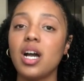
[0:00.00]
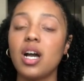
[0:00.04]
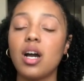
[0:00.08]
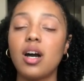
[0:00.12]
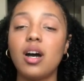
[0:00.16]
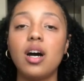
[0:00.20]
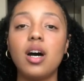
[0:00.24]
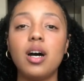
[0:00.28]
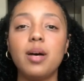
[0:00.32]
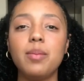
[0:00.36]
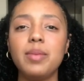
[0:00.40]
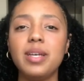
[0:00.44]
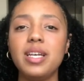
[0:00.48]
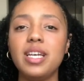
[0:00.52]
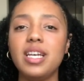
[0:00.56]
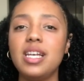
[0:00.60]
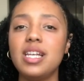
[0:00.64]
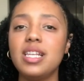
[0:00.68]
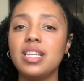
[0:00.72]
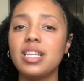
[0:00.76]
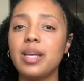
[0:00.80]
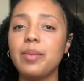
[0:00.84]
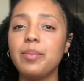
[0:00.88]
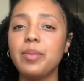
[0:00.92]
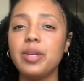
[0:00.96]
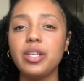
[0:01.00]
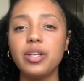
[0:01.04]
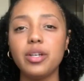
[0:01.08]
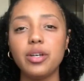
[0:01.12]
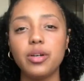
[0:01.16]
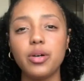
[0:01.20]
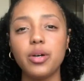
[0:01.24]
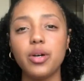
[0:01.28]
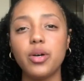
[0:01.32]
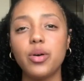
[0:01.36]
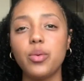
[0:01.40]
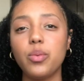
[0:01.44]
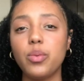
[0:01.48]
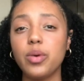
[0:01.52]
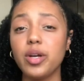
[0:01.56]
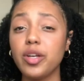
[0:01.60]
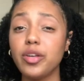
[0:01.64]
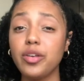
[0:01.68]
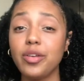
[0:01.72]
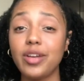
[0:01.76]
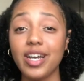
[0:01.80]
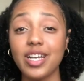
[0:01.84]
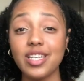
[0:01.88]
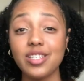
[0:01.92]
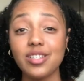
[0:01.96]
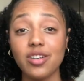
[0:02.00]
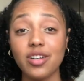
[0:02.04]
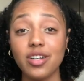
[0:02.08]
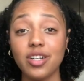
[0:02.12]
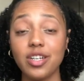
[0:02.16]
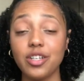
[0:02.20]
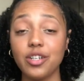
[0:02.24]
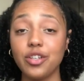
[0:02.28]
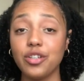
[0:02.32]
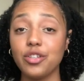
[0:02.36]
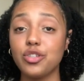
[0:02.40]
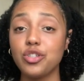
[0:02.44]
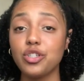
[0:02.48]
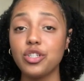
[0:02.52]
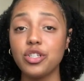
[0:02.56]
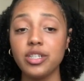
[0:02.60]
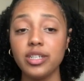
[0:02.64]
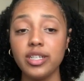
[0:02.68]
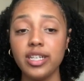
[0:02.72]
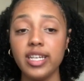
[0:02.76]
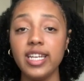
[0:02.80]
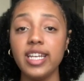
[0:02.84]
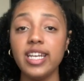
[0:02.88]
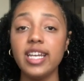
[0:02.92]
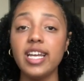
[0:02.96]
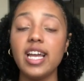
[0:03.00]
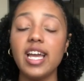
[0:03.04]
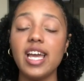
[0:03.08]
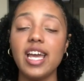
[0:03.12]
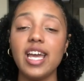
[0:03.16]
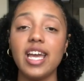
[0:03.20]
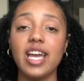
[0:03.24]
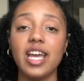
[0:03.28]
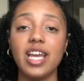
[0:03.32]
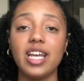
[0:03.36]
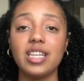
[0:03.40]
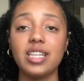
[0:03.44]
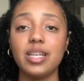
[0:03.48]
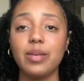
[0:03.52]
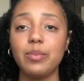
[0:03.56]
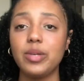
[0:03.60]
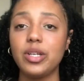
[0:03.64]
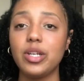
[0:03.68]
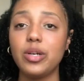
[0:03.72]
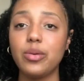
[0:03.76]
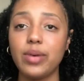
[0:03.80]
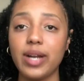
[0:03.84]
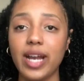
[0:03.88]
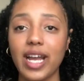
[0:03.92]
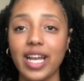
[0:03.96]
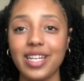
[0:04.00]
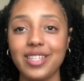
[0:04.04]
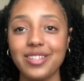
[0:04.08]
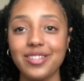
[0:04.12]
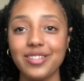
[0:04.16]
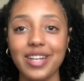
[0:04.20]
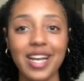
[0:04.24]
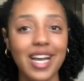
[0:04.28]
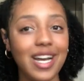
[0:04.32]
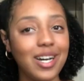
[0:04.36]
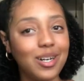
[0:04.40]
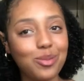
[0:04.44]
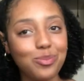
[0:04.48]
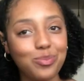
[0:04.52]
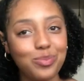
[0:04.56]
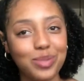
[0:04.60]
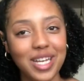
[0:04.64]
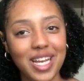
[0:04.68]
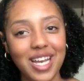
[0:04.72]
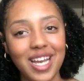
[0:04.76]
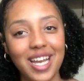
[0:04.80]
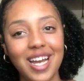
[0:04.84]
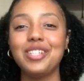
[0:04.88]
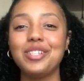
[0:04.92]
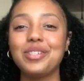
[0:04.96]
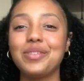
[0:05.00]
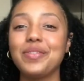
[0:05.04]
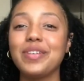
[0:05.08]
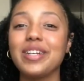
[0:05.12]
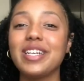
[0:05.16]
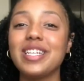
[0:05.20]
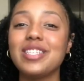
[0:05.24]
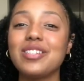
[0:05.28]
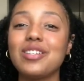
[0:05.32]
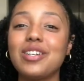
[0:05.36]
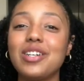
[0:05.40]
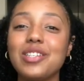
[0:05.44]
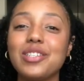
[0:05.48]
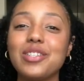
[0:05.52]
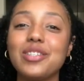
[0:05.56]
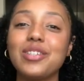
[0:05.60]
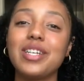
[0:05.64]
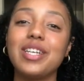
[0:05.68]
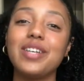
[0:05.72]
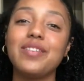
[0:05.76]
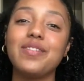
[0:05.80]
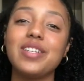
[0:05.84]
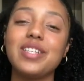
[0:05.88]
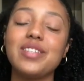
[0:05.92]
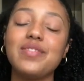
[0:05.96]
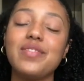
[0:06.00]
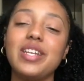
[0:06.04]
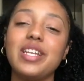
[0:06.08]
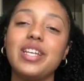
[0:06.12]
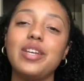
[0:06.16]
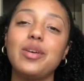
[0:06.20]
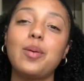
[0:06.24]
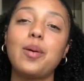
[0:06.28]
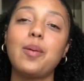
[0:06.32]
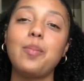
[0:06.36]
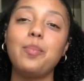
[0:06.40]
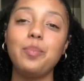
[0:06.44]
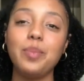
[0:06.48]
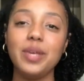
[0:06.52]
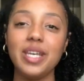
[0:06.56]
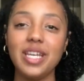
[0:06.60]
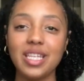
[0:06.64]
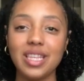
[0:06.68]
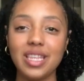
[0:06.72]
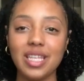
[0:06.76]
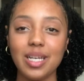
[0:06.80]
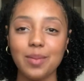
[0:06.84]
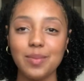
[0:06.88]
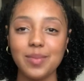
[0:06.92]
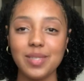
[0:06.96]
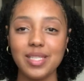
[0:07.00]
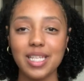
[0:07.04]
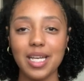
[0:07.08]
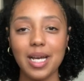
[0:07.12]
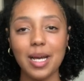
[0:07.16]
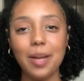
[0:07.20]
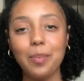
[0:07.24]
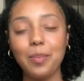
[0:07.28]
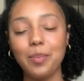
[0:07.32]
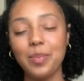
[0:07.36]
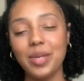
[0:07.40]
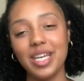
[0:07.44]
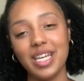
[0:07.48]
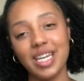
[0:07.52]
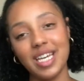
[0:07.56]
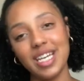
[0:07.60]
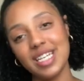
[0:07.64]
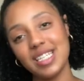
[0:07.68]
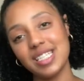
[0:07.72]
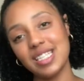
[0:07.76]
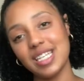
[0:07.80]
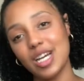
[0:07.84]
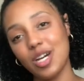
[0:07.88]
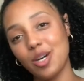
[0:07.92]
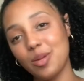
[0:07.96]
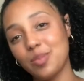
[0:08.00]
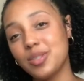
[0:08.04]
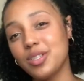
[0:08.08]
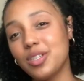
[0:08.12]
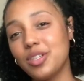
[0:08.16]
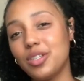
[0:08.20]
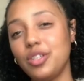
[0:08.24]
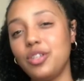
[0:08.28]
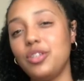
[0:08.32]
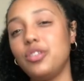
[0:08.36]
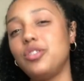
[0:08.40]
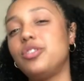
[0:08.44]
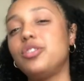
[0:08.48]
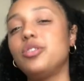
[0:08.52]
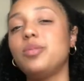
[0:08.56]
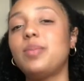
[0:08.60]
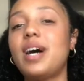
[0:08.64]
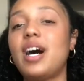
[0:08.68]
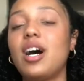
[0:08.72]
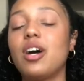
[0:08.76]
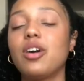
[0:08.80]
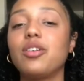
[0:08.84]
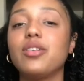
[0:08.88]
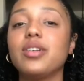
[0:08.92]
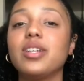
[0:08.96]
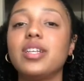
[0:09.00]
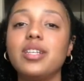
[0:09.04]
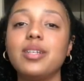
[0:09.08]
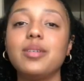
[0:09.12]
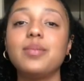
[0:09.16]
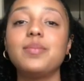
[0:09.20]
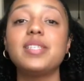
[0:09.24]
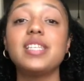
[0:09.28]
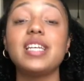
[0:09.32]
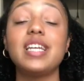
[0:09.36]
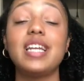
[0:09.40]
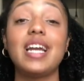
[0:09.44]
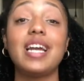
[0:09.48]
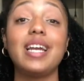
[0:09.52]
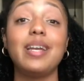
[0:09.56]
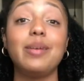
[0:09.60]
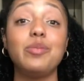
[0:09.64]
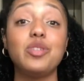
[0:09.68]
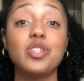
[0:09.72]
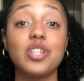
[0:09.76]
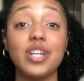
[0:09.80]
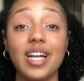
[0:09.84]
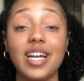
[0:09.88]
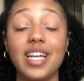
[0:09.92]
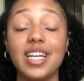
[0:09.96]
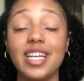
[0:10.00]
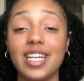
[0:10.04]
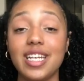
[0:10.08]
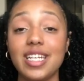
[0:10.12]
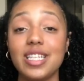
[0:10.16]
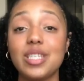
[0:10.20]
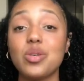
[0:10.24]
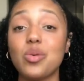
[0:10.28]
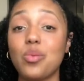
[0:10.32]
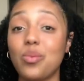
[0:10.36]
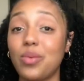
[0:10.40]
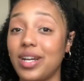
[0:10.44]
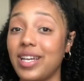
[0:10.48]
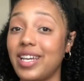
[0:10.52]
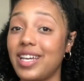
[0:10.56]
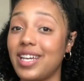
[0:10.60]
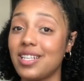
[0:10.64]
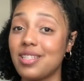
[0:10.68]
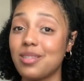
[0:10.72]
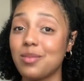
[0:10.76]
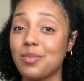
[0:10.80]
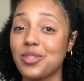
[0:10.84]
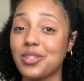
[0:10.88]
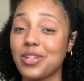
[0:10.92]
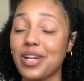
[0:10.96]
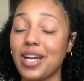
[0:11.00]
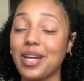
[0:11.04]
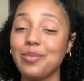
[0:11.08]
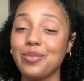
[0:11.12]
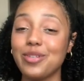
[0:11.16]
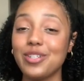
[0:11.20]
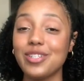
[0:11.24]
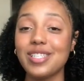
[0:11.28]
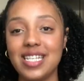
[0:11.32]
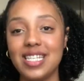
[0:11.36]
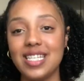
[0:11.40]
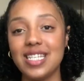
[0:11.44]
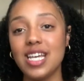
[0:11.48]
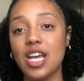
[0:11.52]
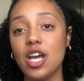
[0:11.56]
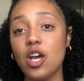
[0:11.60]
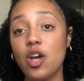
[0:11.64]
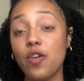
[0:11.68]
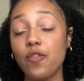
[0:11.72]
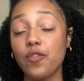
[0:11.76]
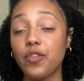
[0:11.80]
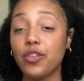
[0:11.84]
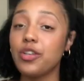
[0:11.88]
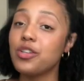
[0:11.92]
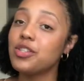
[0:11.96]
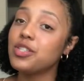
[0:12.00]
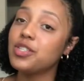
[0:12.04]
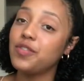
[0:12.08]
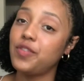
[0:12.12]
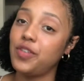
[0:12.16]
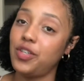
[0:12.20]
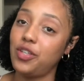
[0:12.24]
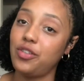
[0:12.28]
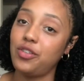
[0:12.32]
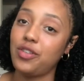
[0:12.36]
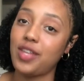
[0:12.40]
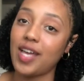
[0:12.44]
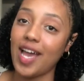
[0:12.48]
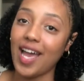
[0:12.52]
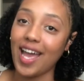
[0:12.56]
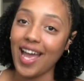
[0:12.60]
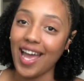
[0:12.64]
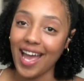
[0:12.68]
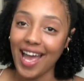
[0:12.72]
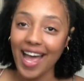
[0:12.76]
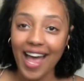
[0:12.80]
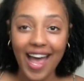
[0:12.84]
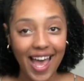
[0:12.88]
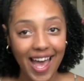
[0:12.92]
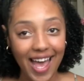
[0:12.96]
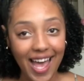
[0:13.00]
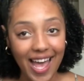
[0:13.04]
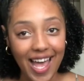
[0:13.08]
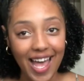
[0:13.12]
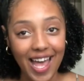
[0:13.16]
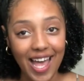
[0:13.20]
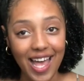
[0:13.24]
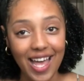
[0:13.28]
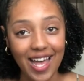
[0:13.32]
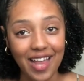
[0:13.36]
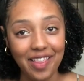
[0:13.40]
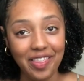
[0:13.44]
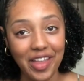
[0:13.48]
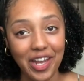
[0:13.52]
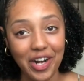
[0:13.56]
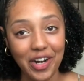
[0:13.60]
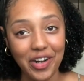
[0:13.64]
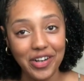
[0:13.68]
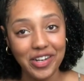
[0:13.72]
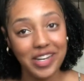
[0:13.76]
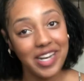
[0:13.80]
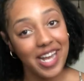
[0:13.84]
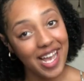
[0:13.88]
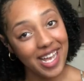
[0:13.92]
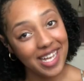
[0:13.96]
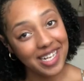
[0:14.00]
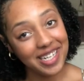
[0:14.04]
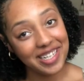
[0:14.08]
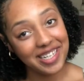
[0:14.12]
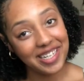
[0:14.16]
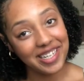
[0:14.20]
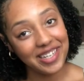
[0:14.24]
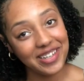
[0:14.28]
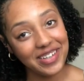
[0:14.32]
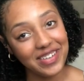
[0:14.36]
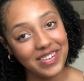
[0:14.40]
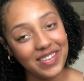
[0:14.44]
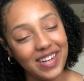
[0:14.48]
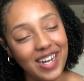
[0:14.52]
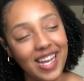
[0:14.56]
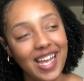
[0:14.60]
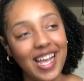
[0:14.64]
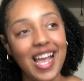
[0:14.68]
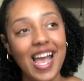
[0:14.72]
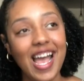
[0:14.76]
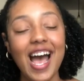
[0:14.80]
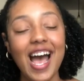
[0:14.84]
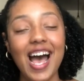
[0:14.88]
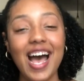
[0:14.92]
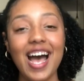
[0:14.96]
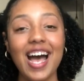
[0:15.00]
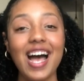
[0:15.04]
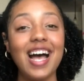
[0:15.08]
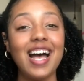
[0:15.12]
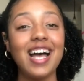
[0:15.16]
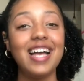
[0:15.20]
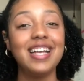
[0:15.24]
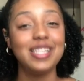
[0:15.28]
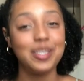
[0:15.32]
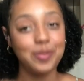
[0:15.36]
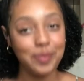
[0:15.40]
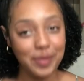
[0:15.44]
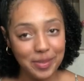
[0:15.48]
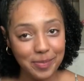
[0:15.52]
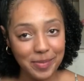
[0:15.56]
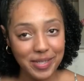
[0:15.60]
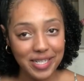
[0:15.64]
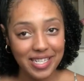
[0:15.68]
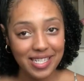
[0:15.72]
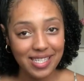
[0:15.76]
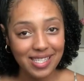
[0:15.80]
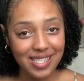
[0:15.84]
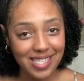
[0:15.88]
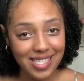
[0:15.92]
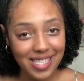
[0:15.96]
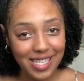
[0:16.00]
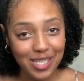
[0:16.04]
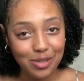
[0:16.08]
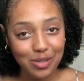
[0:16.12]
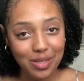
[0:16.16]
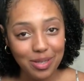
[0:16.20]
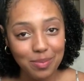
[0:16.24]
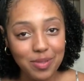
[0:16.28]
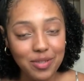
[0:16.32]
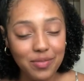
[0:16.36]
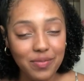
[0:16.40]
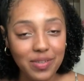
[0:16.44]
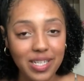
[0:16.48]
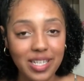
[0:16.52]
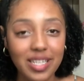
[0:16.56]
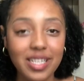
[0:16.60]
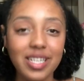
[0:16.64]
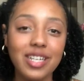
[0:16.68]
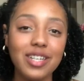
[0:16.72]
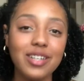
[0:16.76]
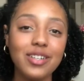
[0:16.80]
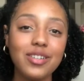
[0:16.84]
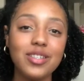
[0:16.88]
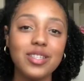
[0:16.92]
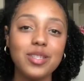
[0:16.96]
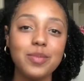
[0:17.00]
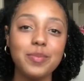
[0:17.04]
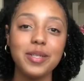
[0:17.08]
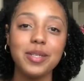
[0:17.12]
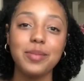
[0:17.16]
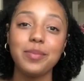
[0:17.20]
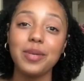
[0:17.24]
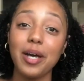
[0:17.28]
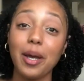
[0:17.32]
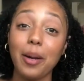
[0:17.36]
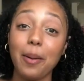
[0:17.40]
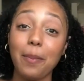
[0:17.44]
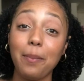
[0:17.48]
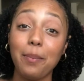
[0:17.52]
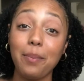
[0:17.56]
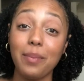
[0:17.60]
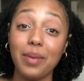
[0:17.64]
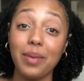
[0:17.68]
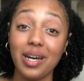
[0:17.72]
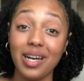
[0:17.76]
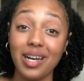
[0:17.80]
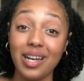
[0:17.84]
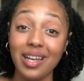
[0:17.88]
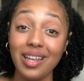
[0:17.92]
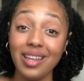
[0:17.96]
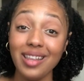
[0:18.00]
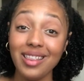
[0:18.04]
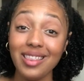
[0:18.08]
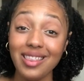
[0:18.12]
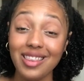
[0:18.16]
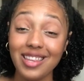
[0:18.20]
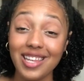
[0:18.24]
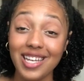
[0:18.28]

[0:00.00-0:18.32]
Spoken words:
comment, let me know where you guys are in your journey, and let me know what I can do to help. Don't forget to also give this video a big thumbs up because it helps with the YouTube algorithms, and I am trying to get to 1K subscribers. And for those of you that are not new, it's been a minute since I dropped a video. It's been about a month.